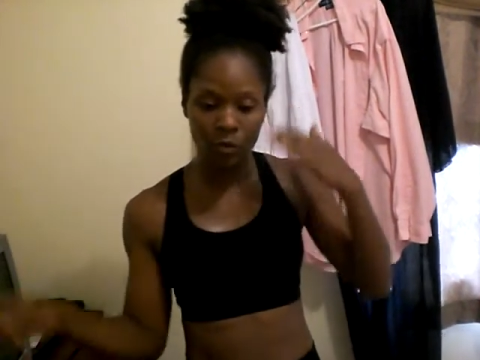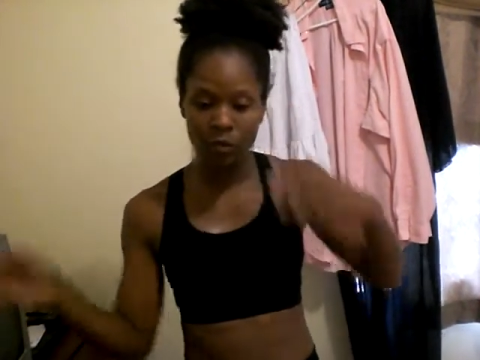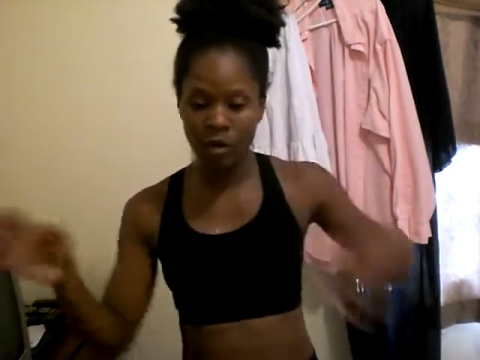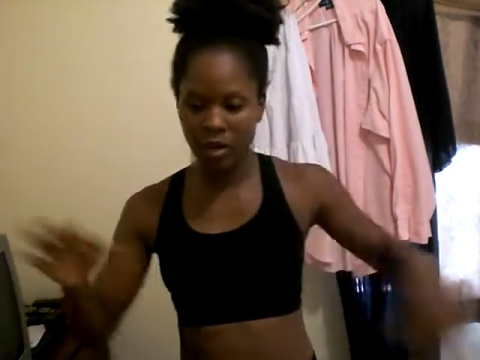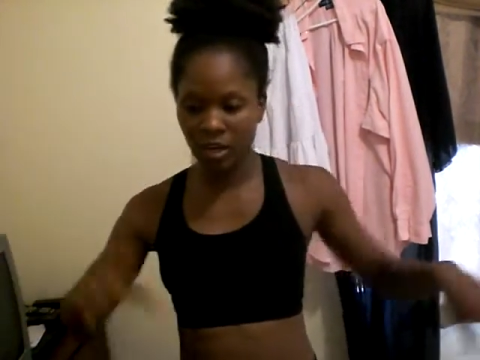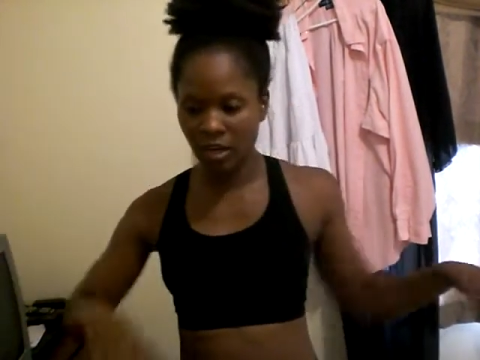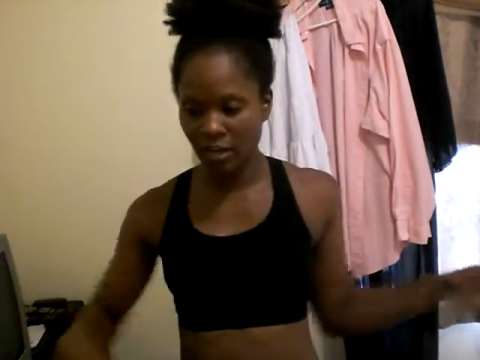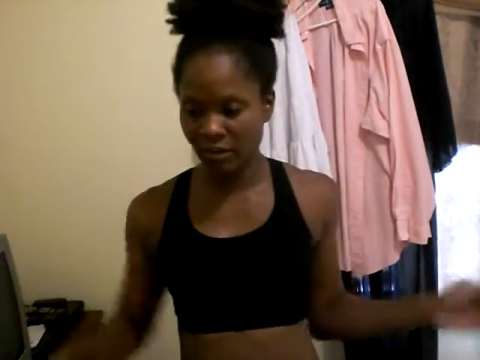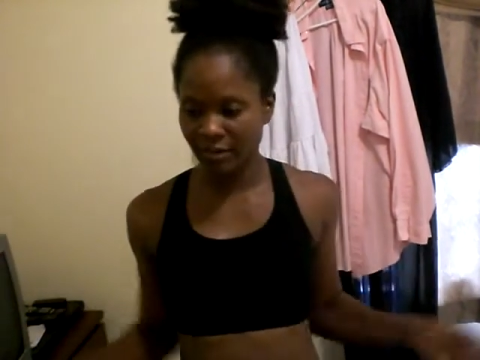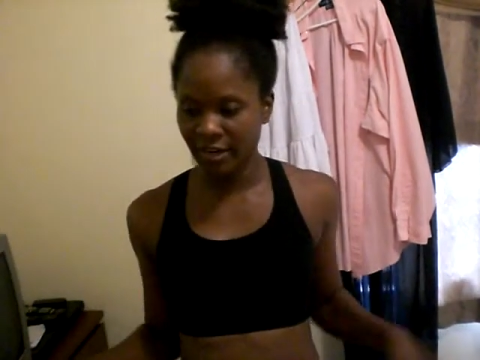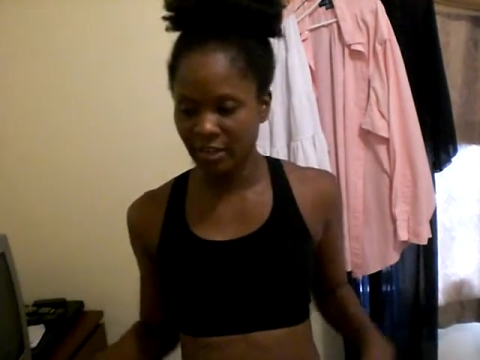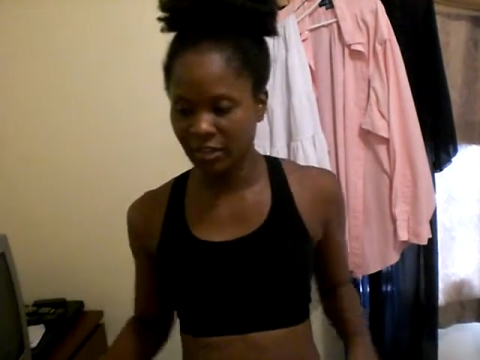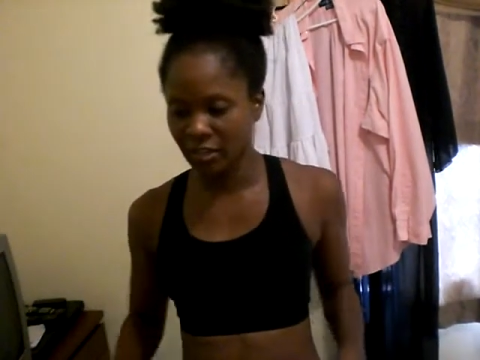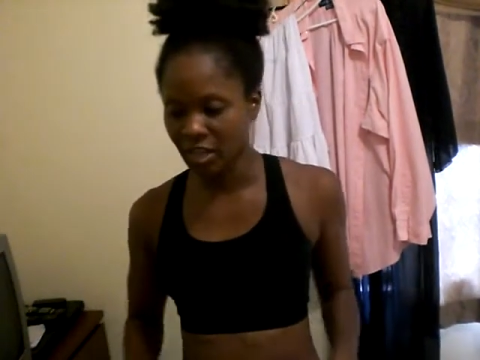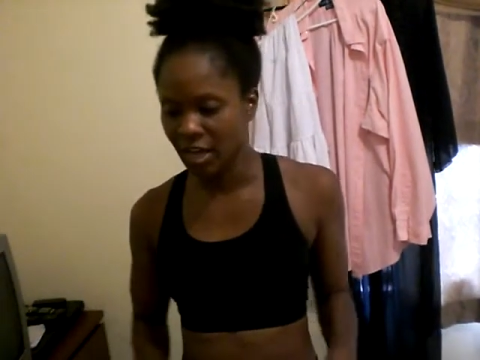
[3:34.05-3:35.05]
walking
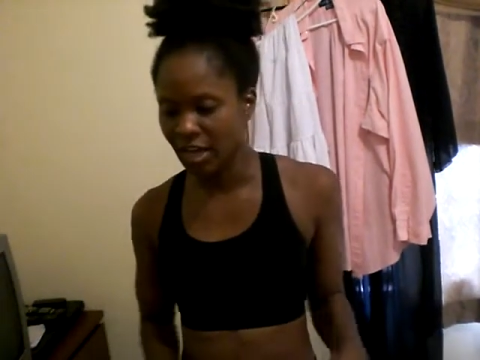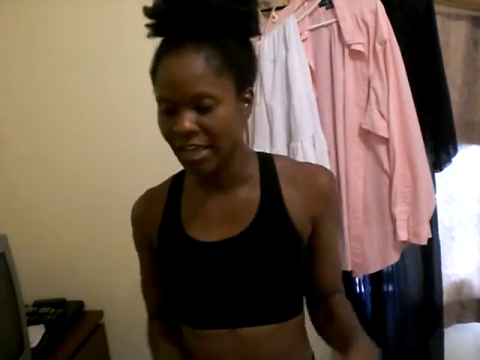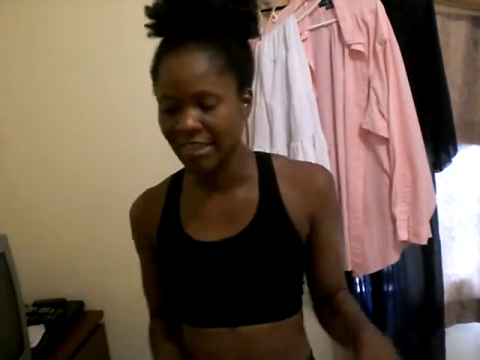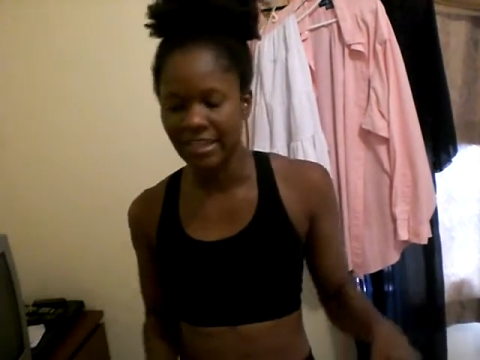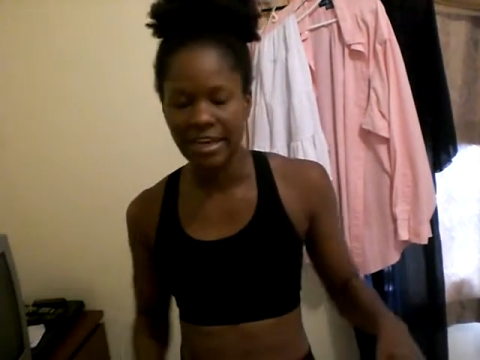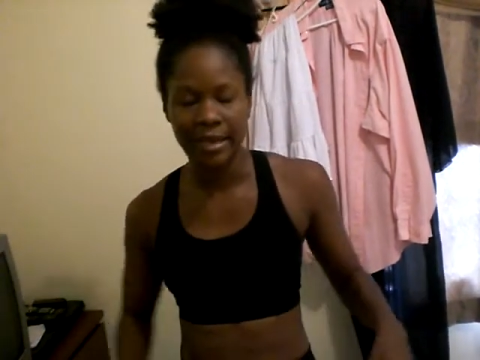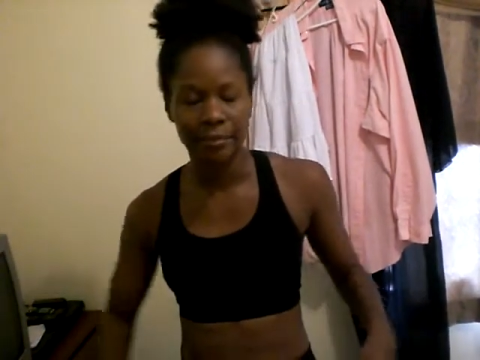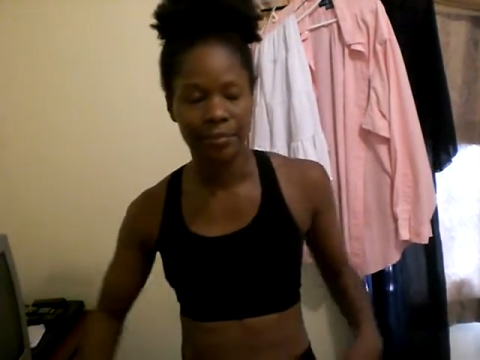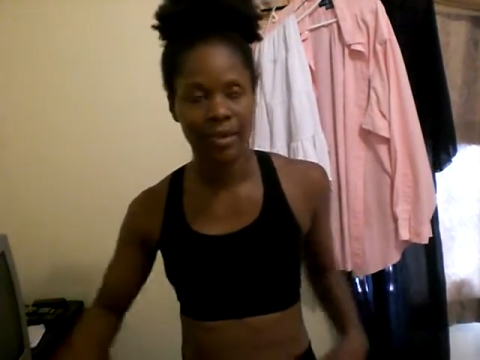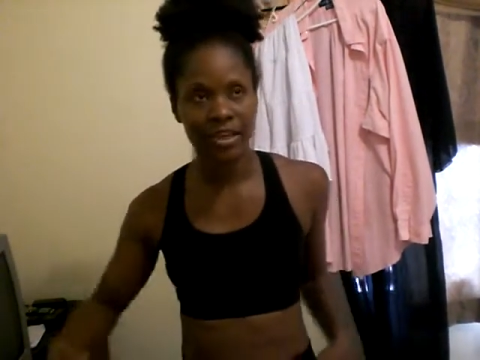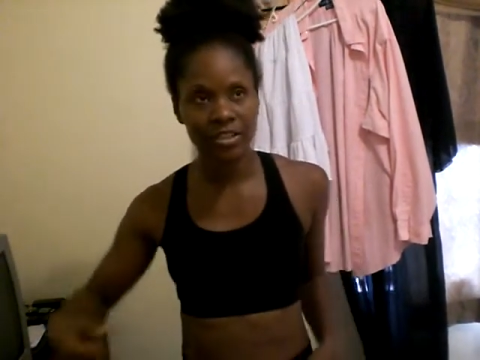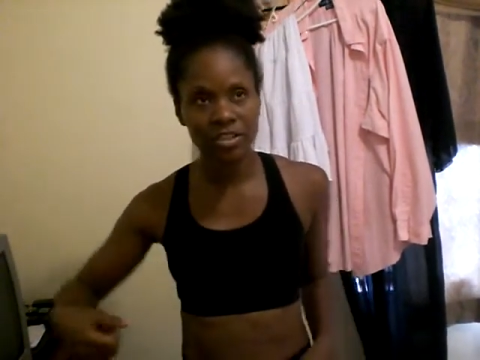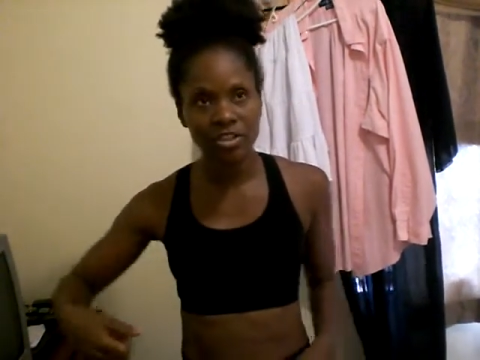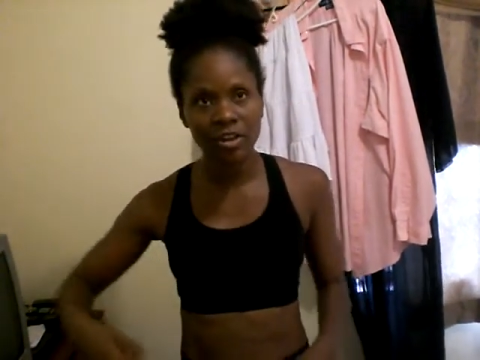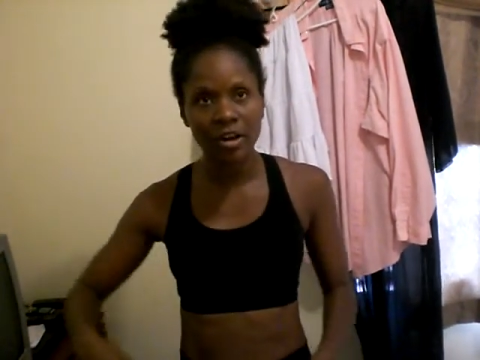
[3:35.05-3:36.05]
around a lot, and then I
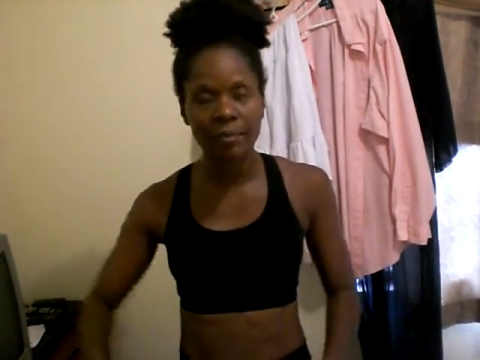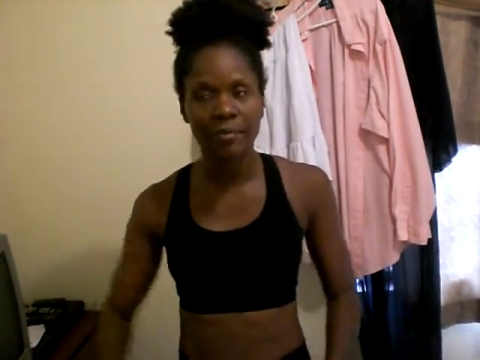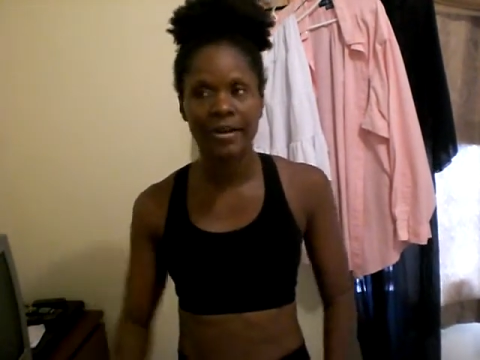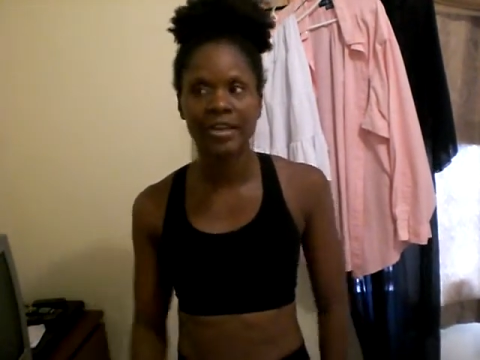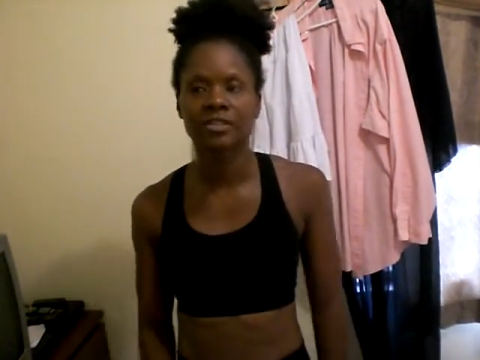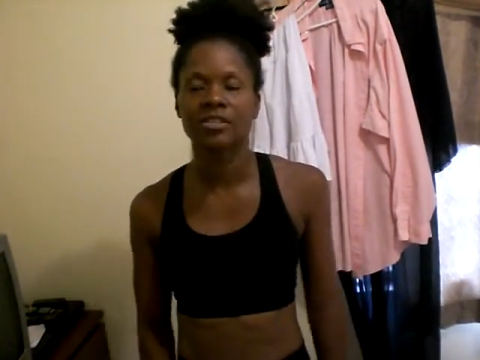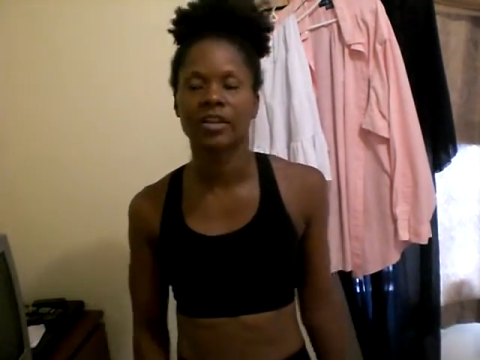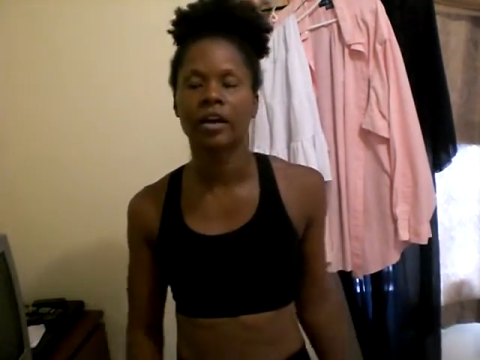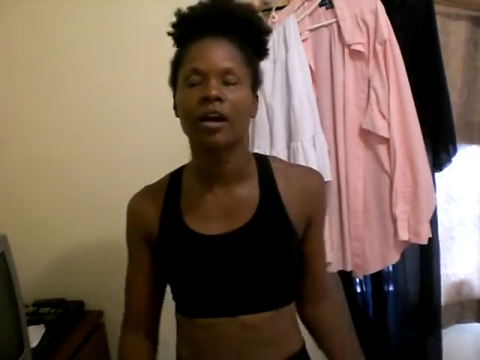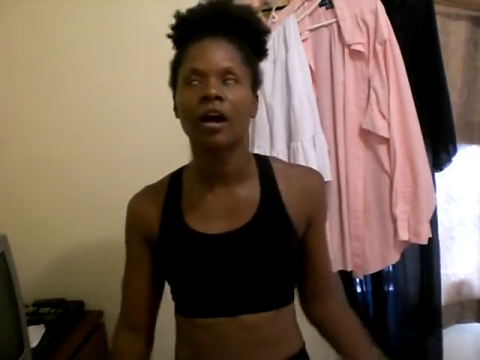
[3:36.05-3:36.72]
picked her up and I was like,